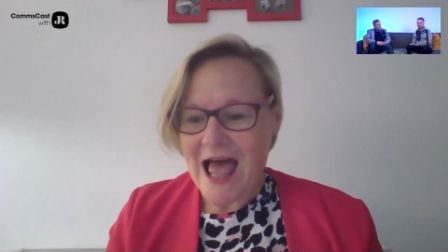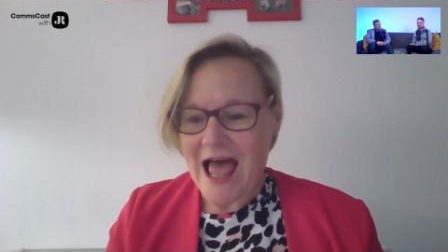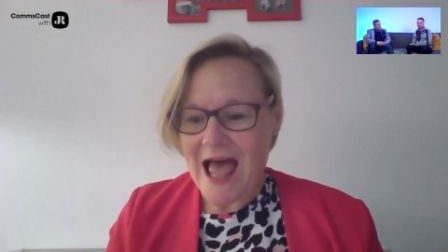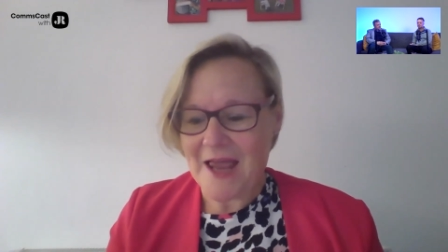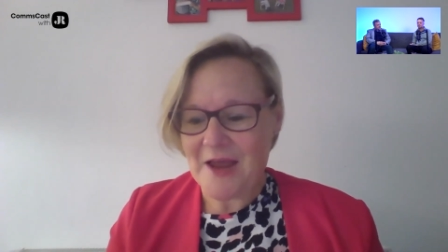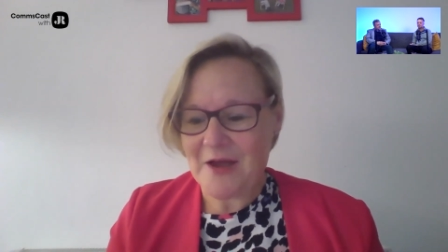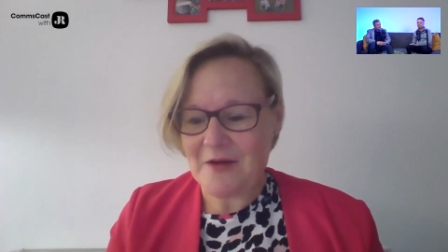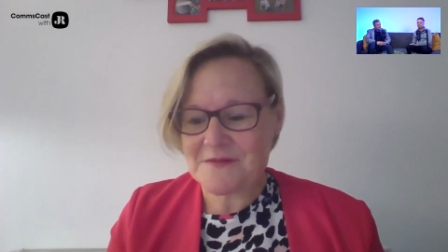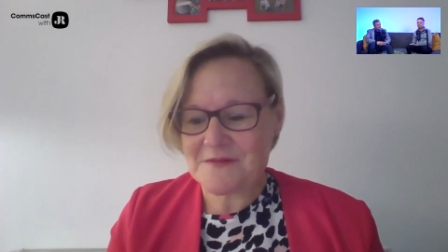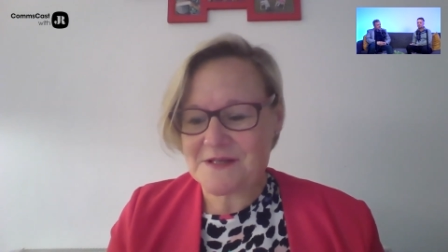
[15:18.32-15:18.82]

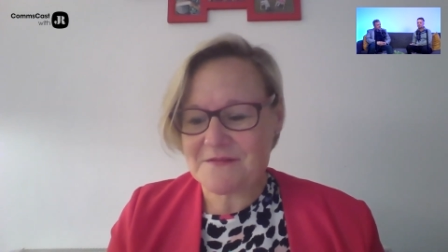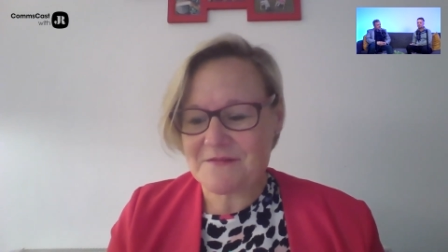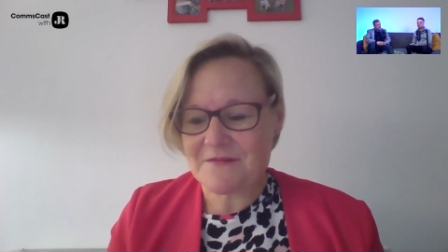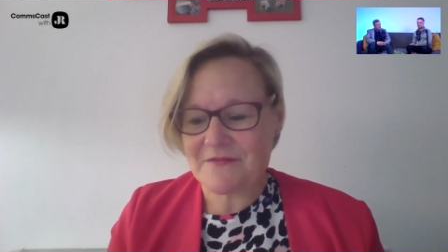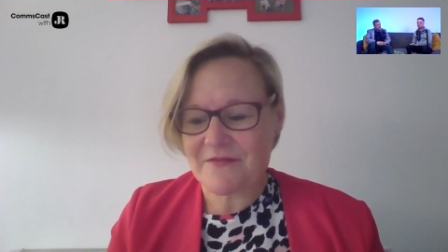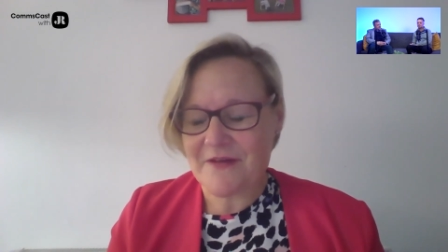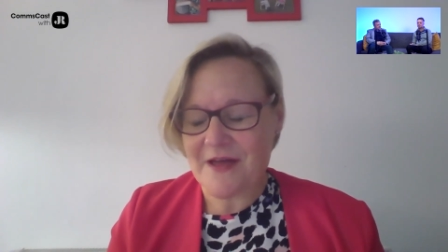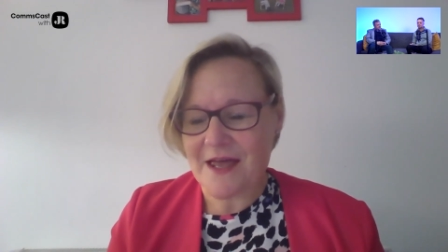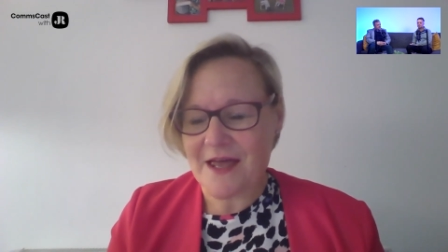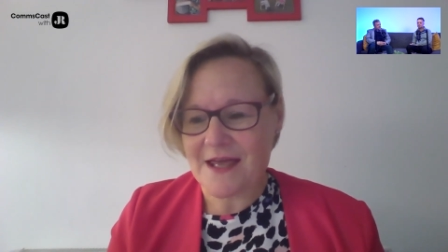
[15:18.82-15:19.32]
I often
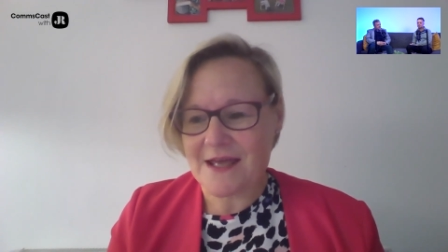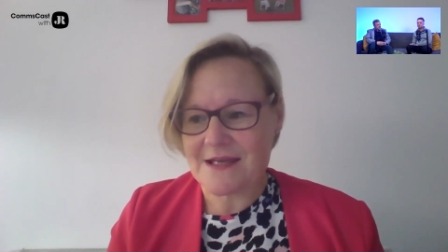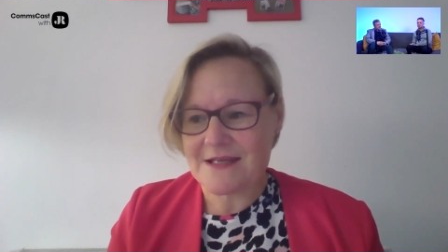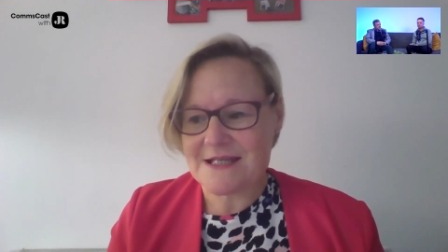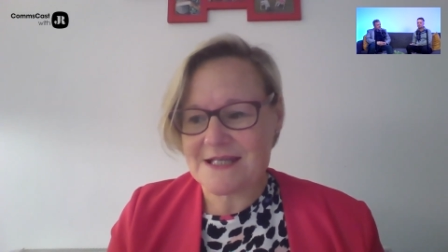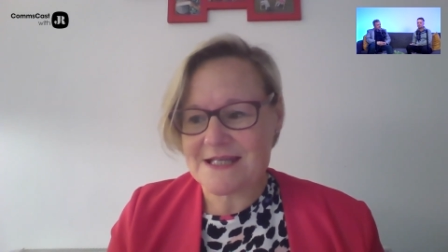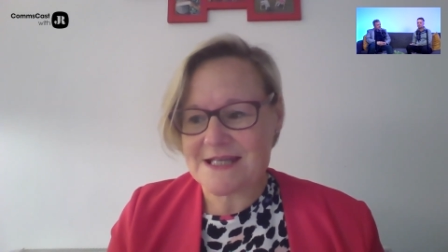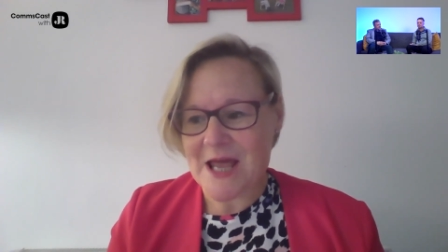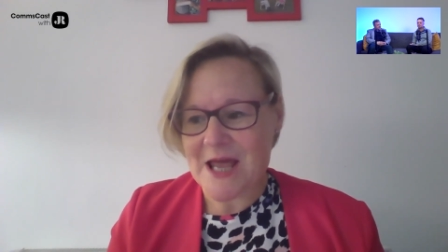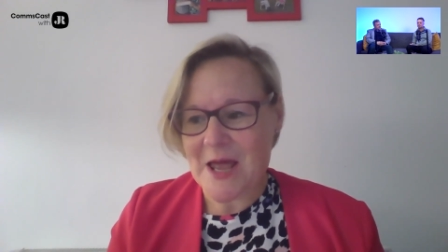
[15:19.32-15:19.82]

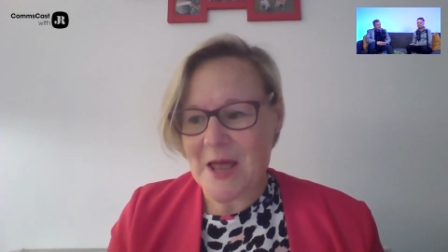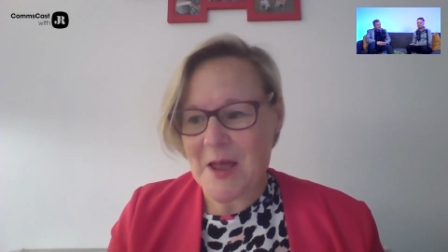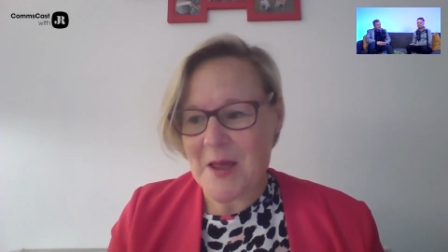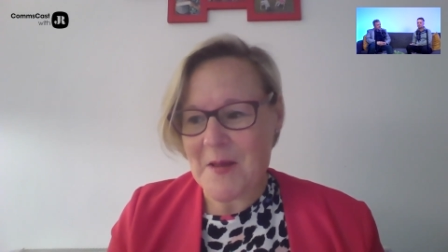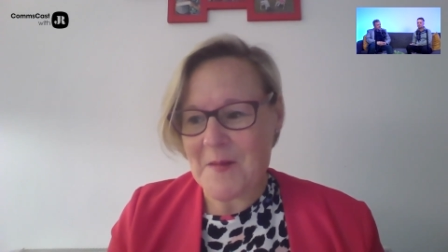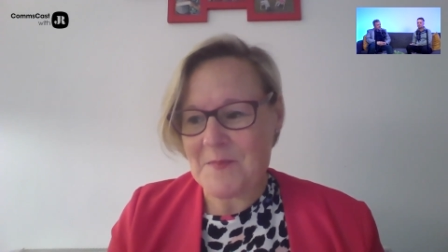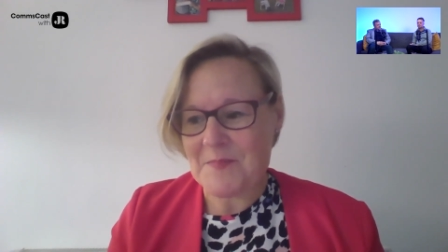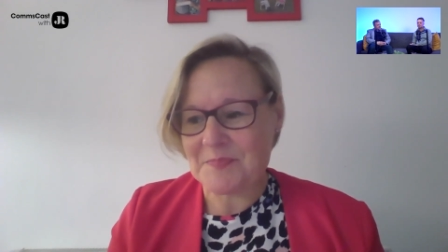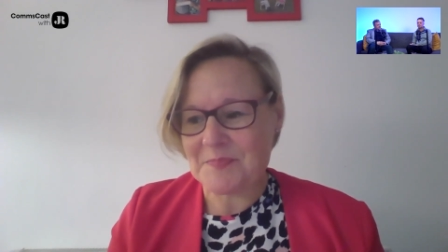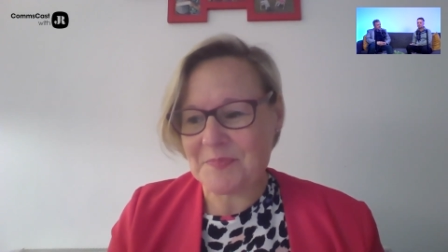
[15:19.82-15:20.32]
find
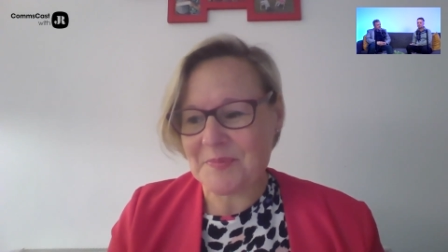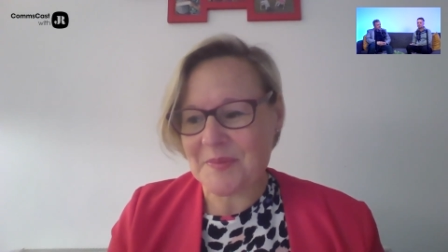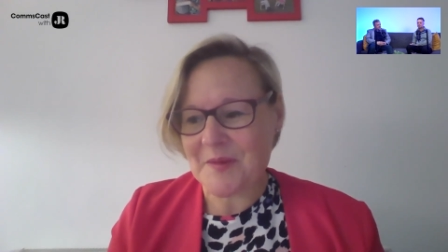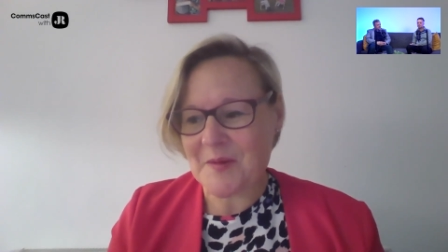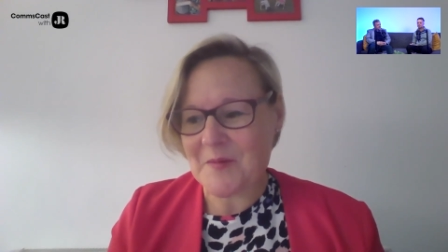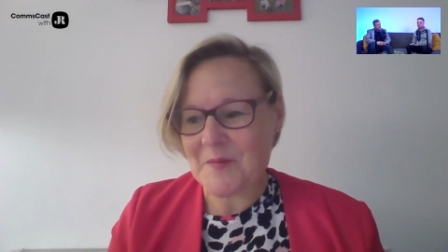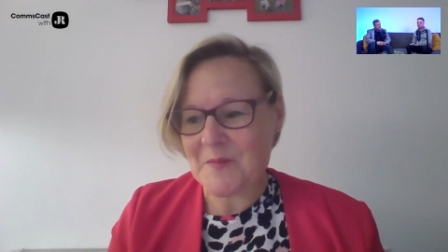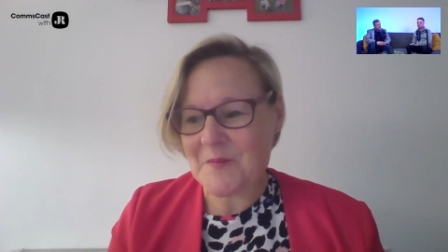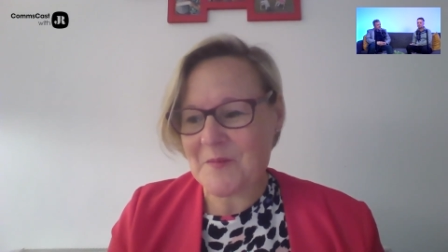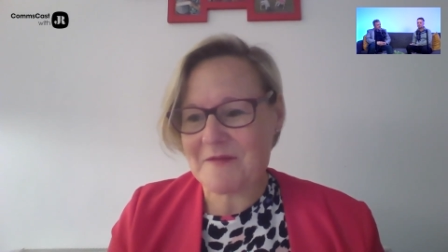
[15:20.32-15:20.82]

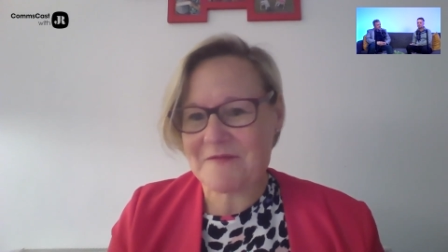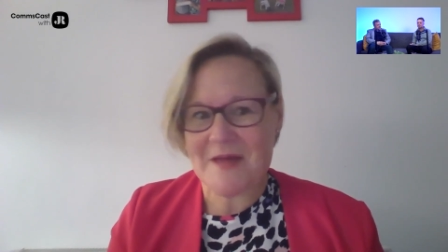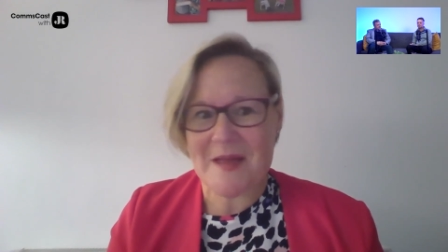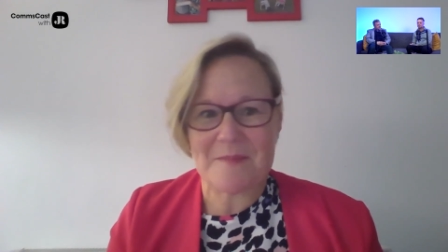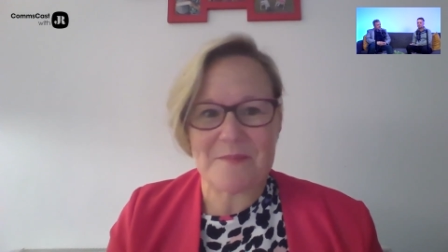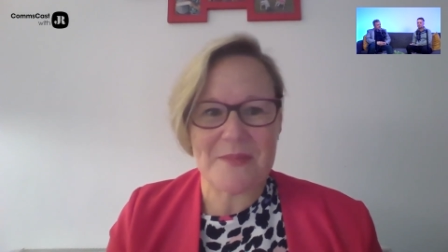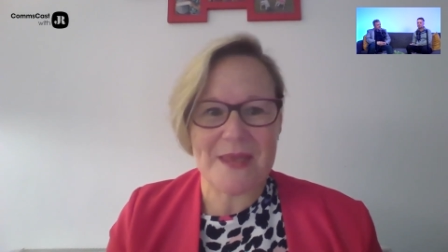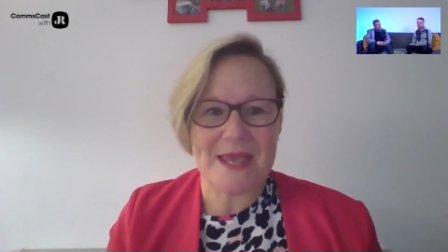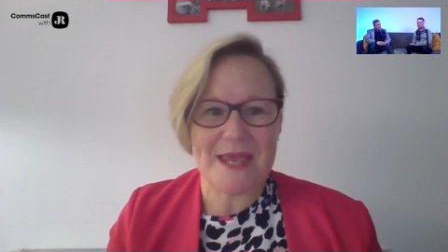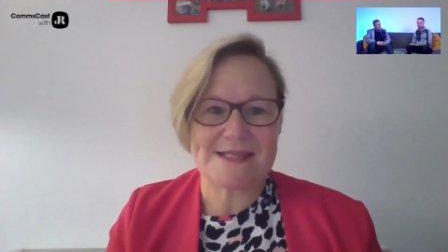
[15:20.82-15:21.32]
with
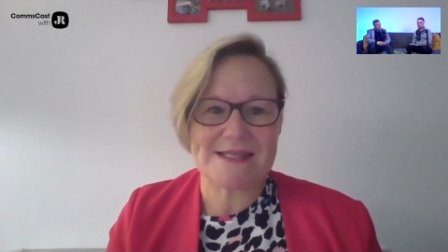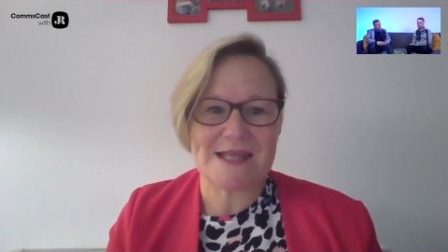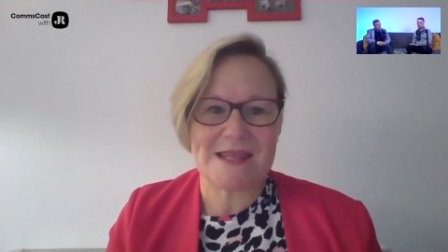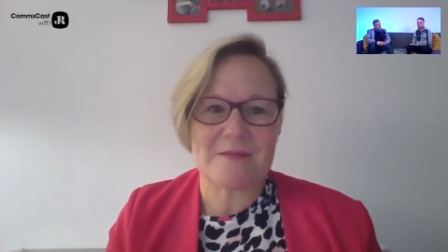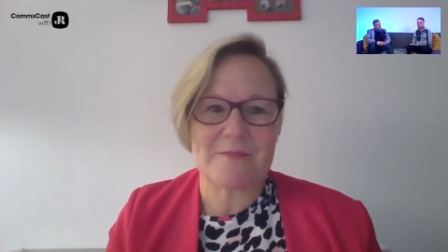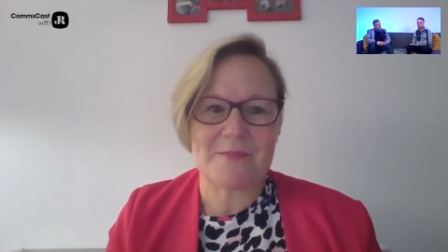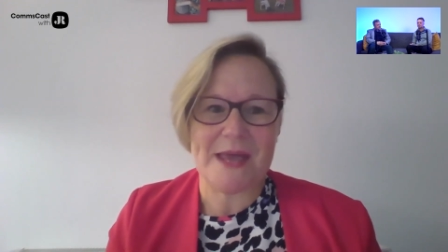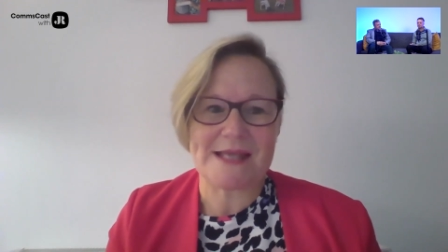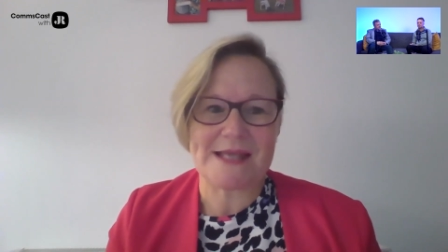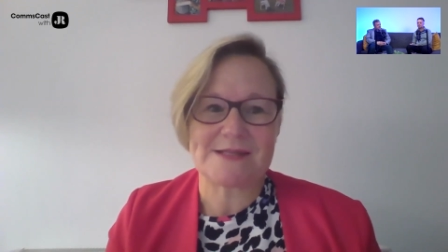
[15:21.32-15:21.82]
MPs that
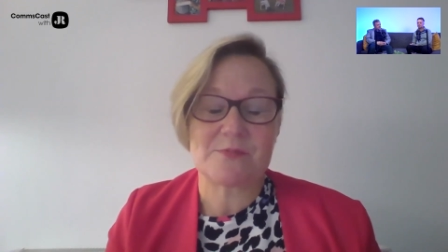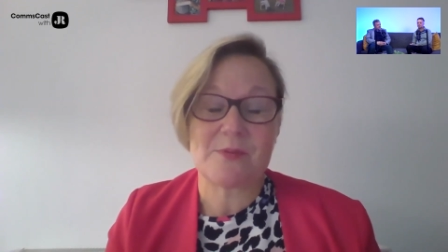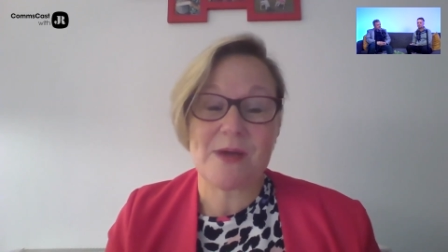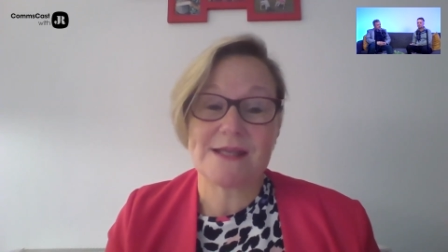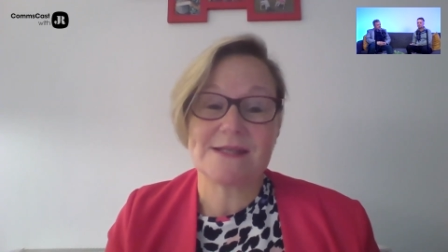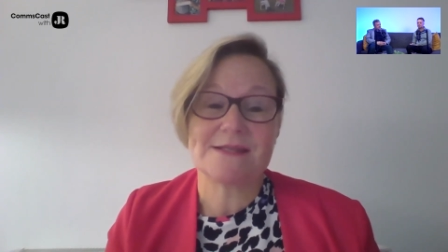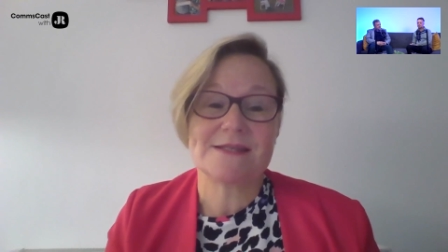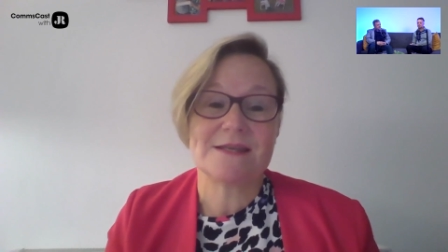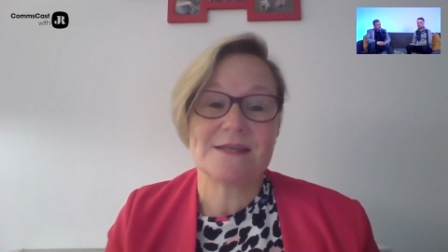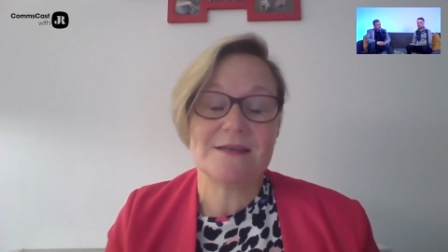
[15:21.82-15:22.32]
the best
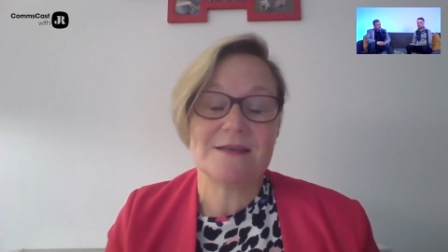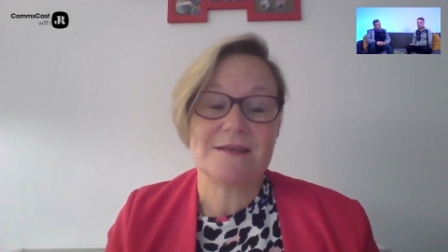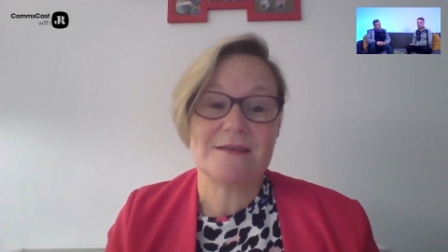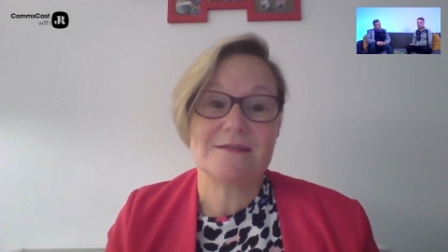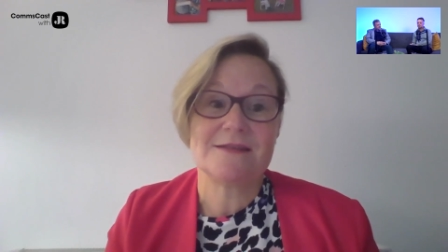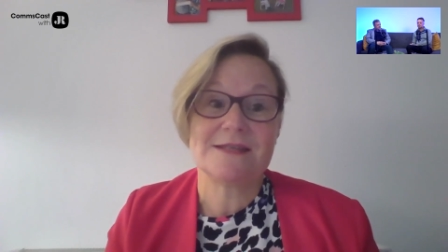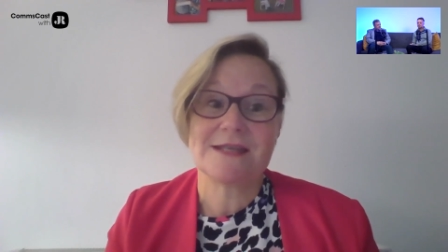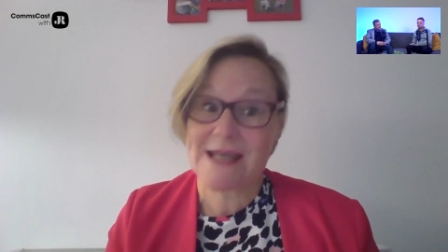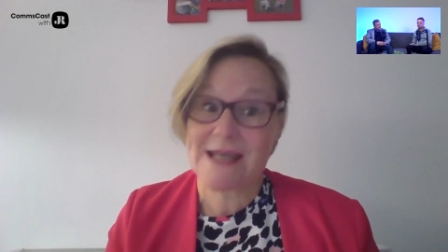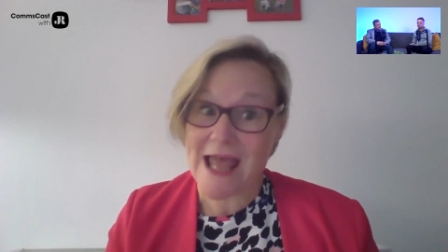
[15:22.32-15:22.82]
way
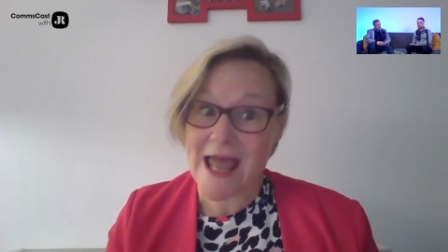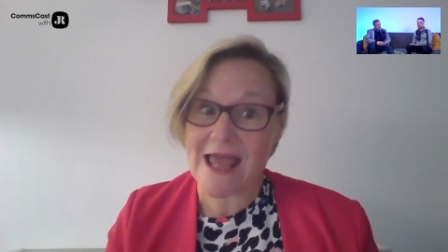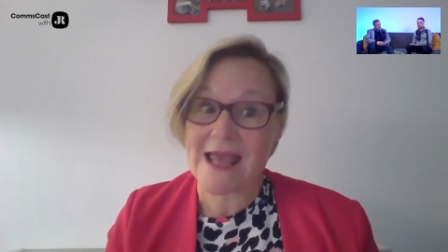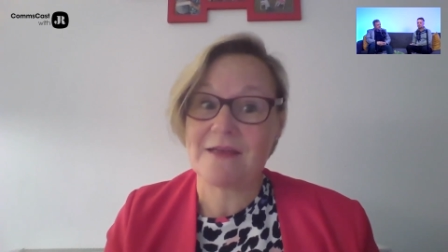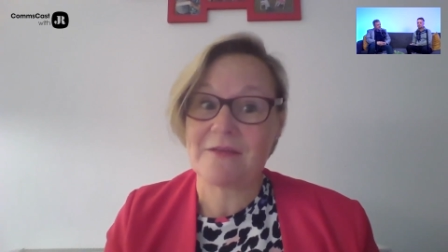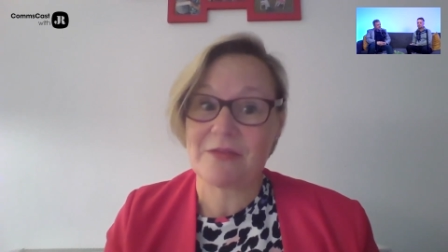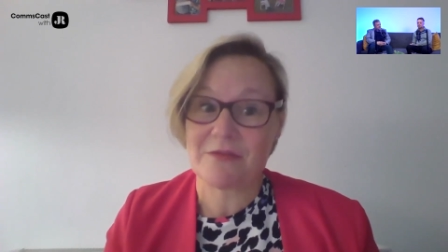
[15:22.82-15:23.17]
to get